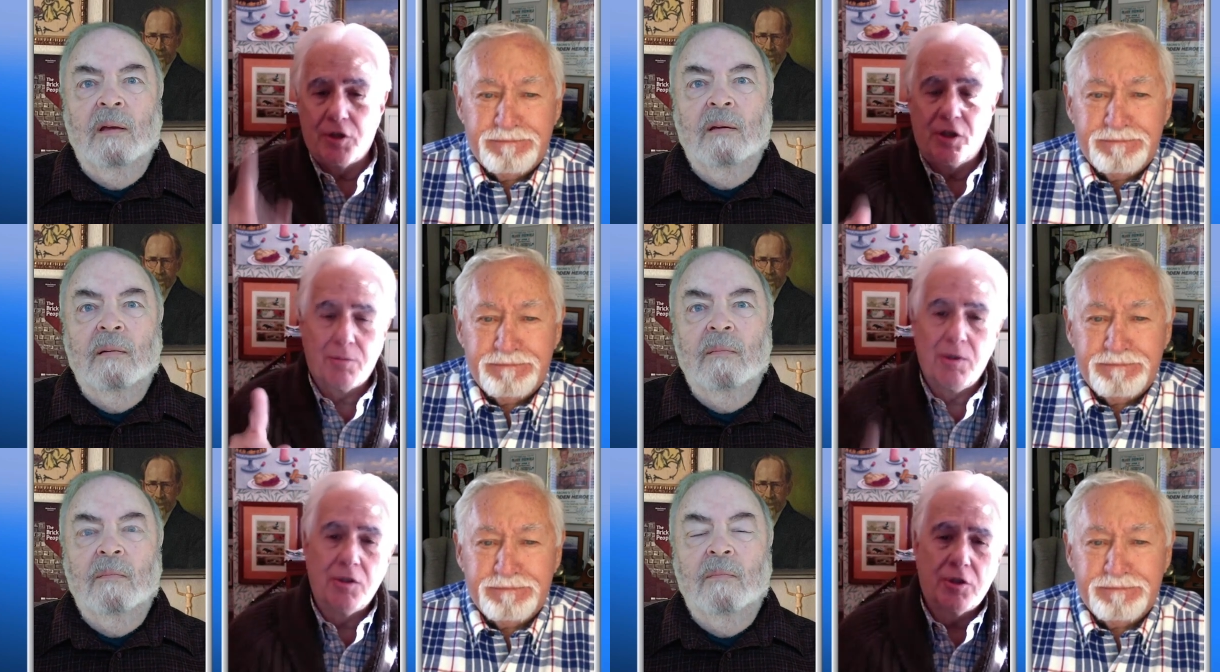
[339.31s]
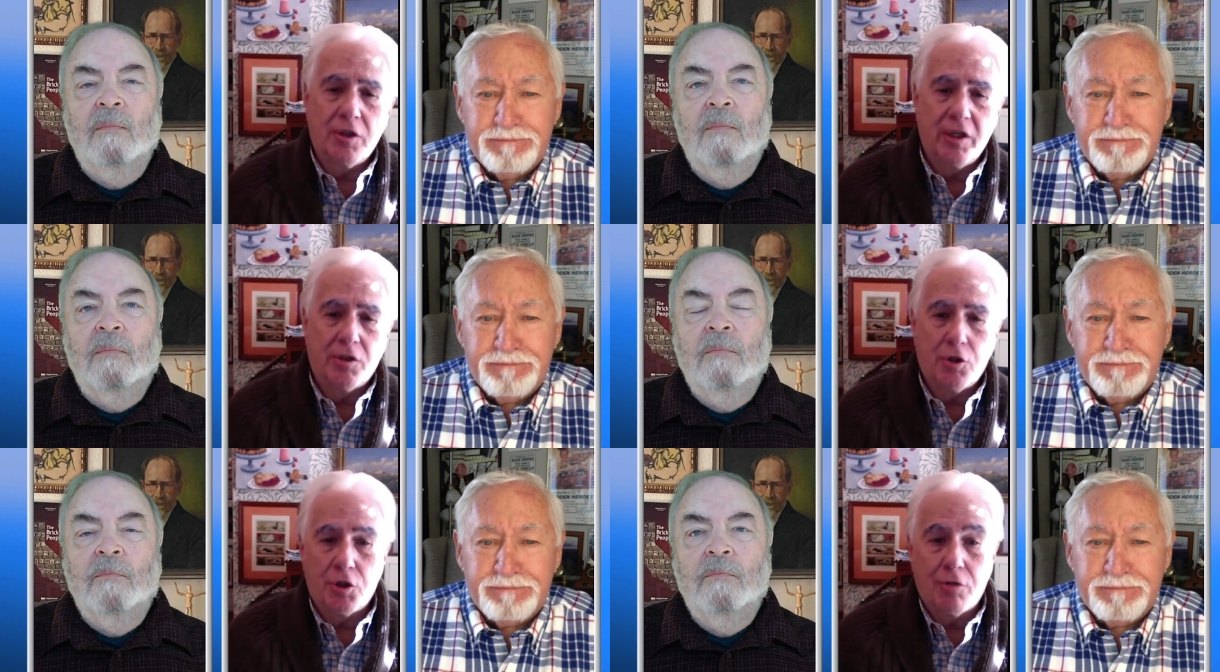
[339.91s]
Speaker 1: for 6 months to
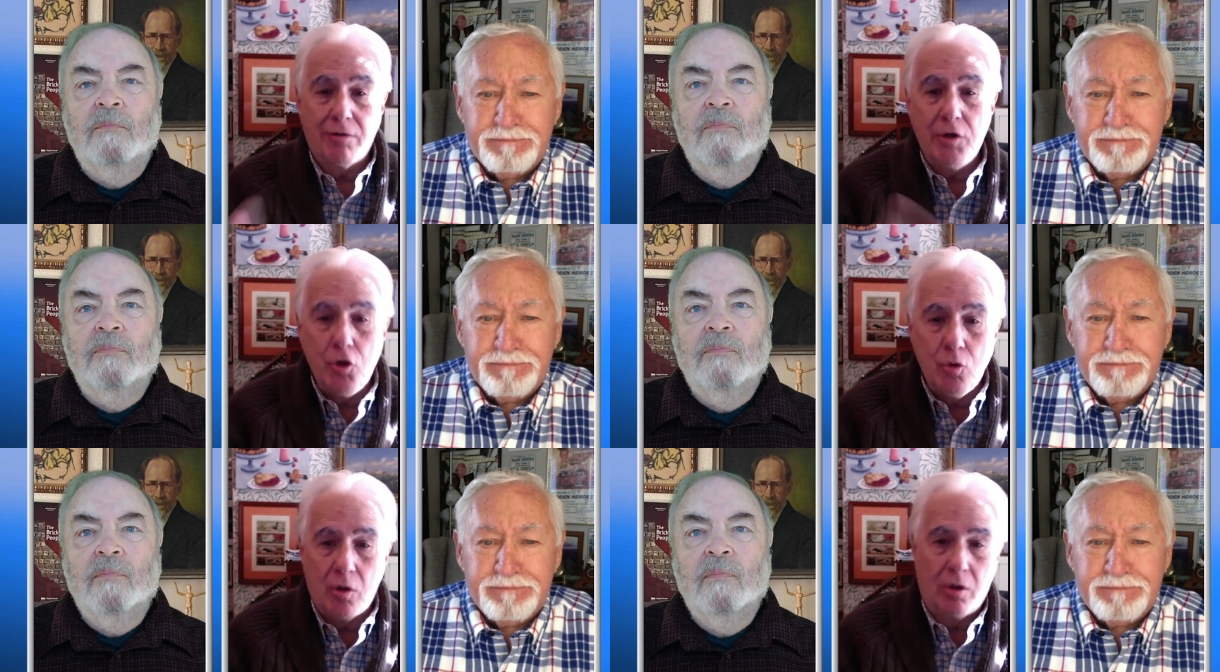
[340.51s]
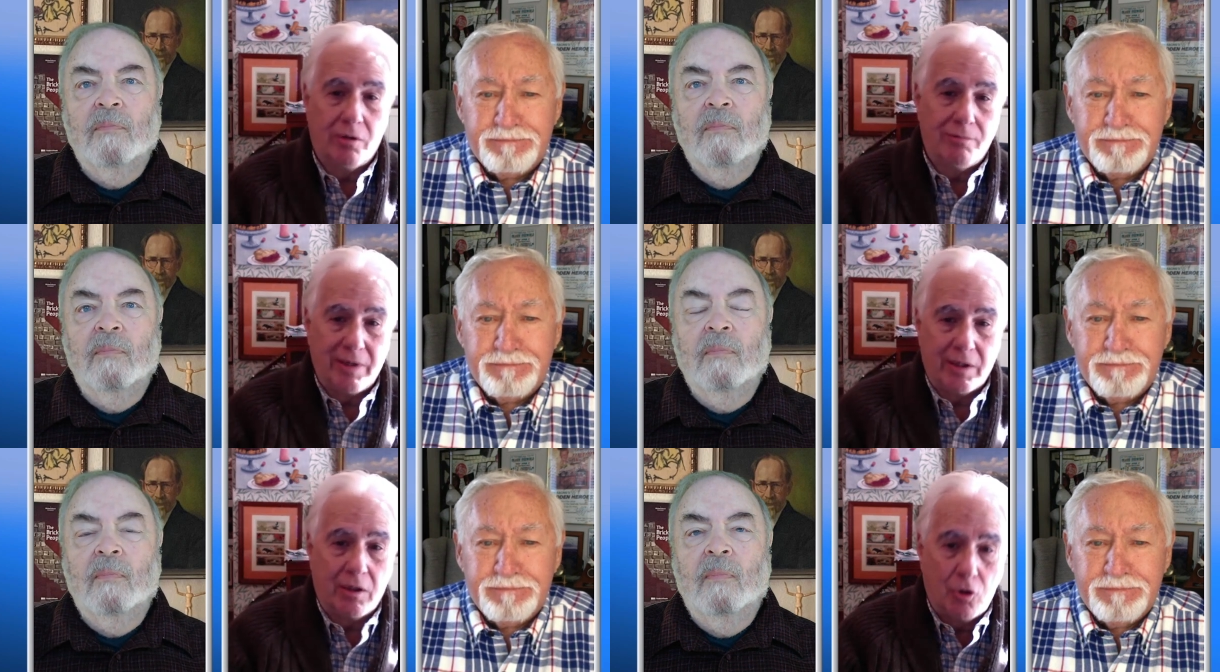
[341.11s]
get just a renewal of my